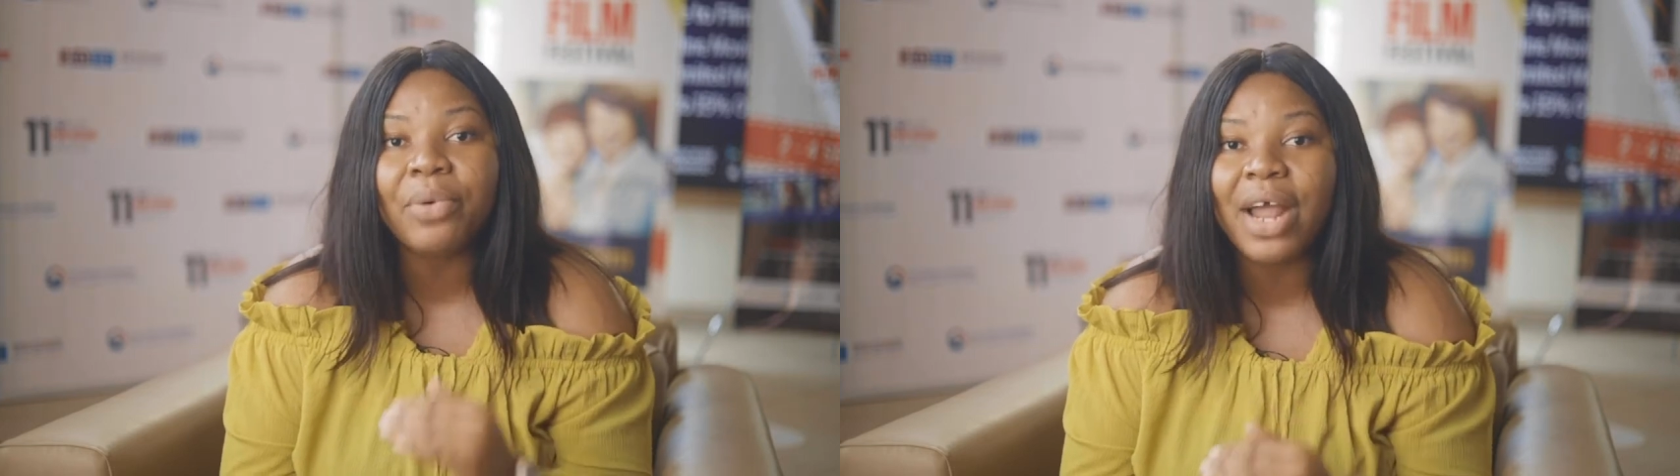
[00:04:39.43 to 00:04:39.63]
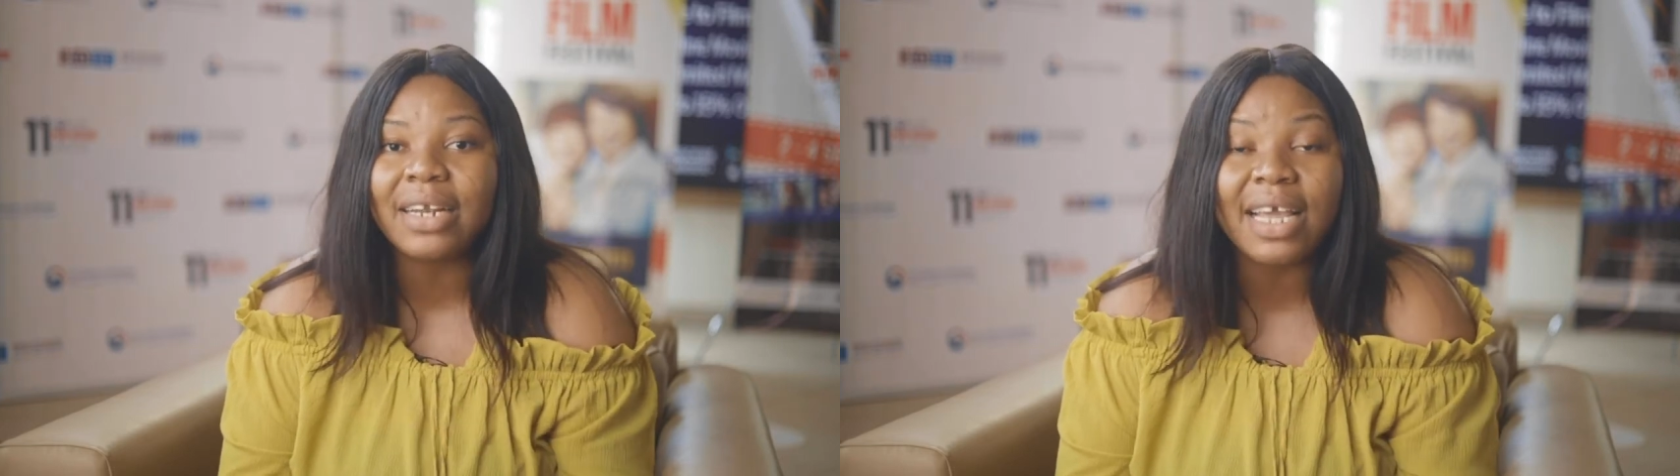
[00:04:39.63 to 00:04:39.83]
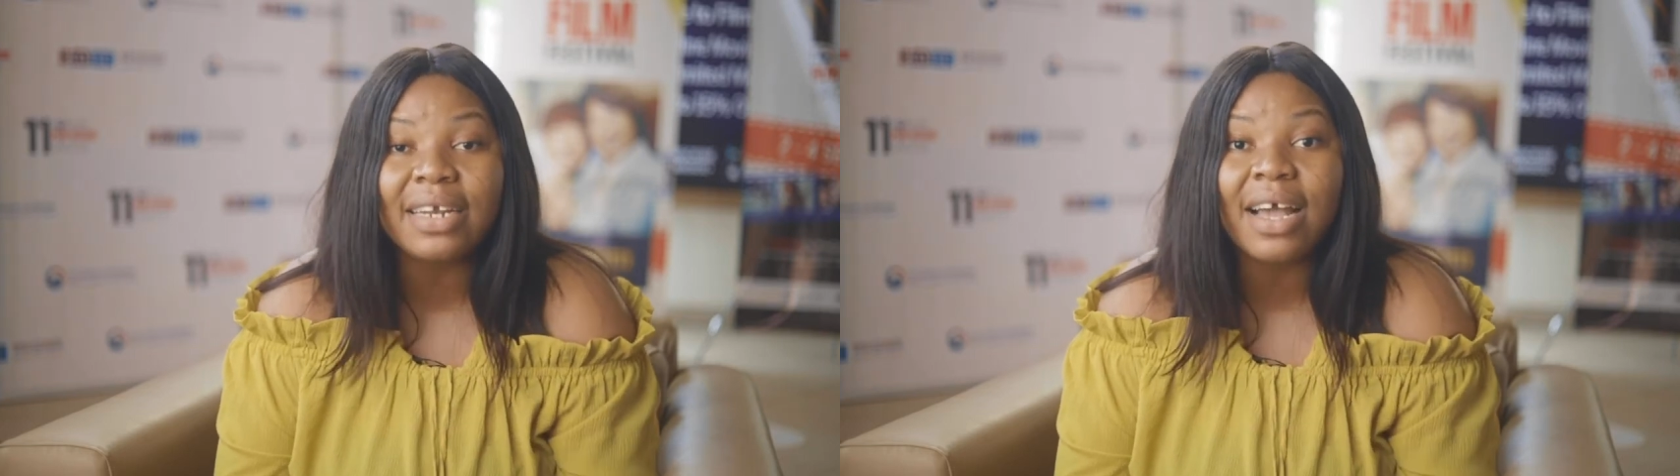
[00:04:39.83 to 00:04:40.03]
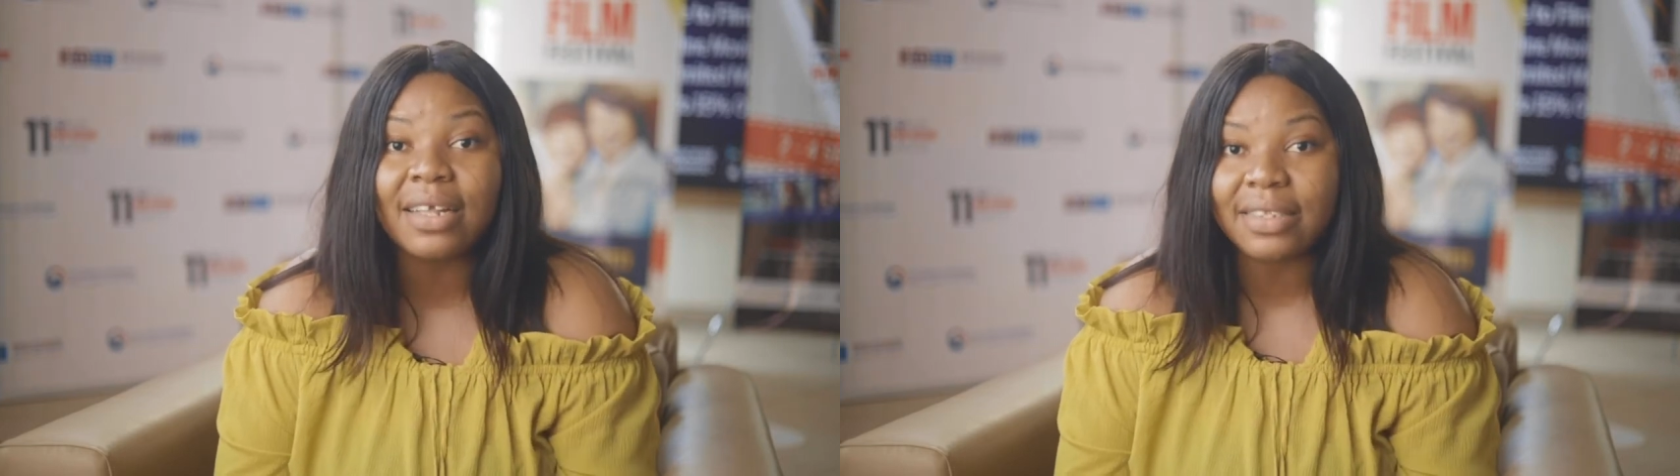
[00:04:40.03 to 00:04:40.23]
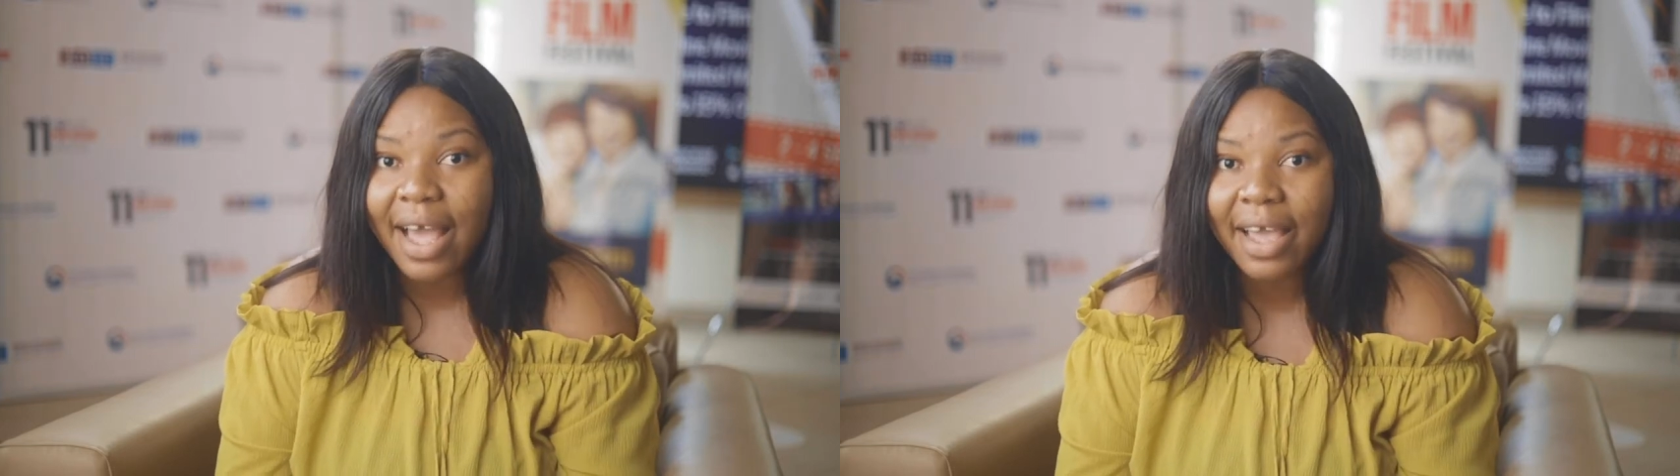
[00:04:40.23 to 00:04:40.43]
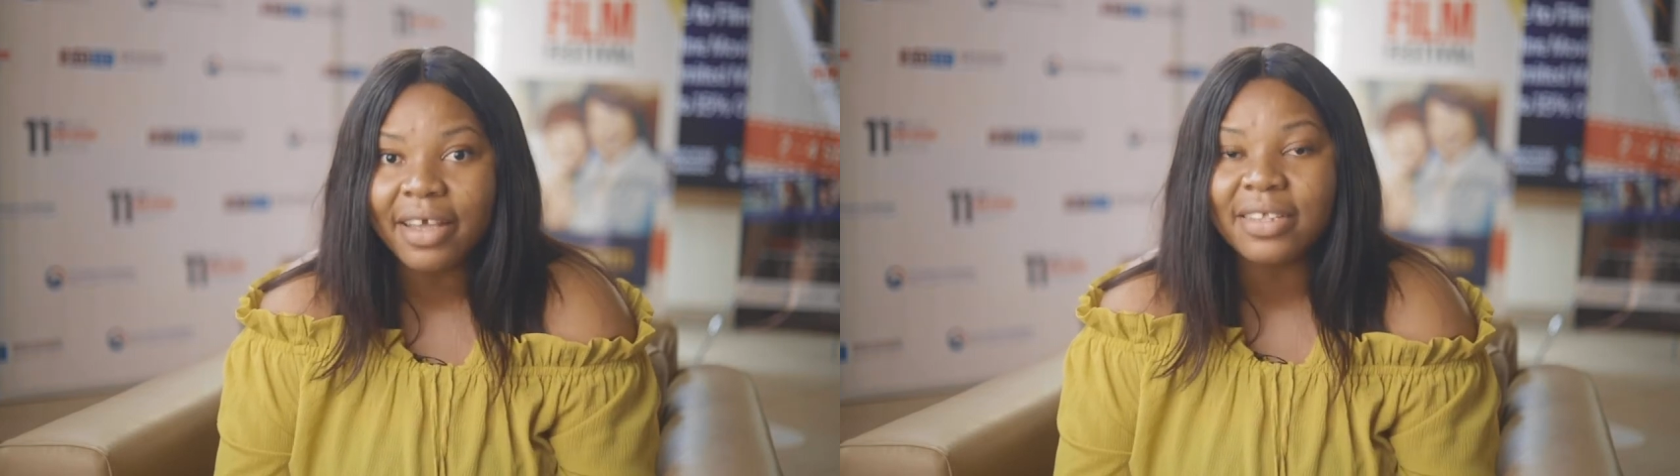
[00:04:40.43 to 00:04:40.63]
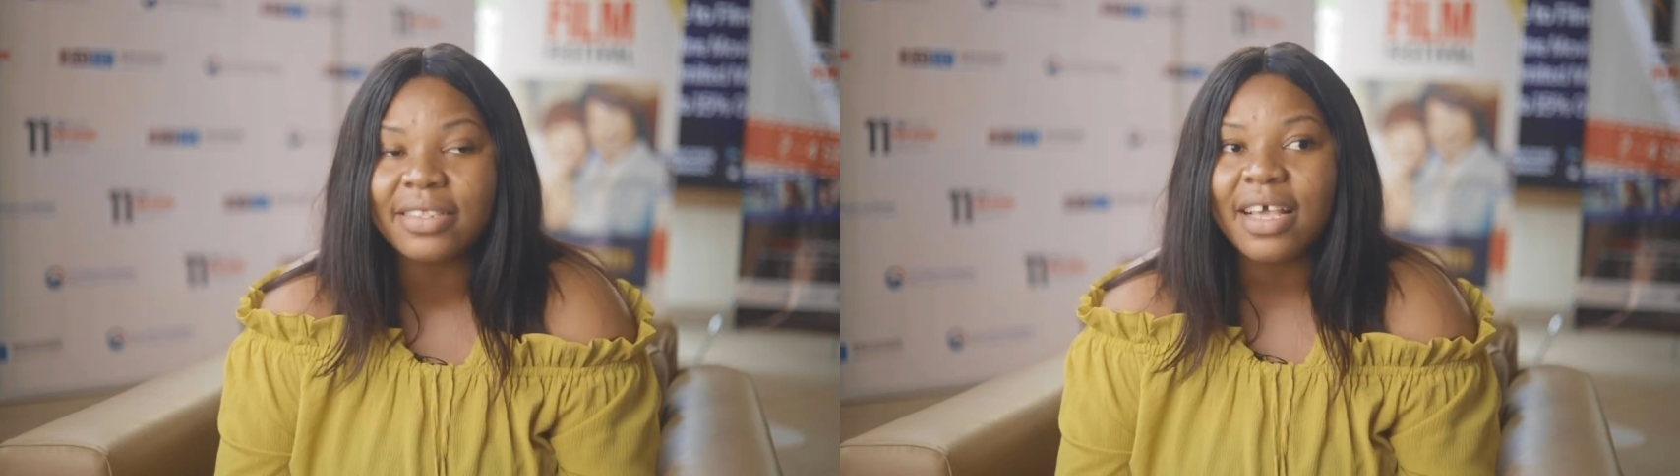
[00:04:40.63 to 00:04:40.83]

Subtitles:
branded attires.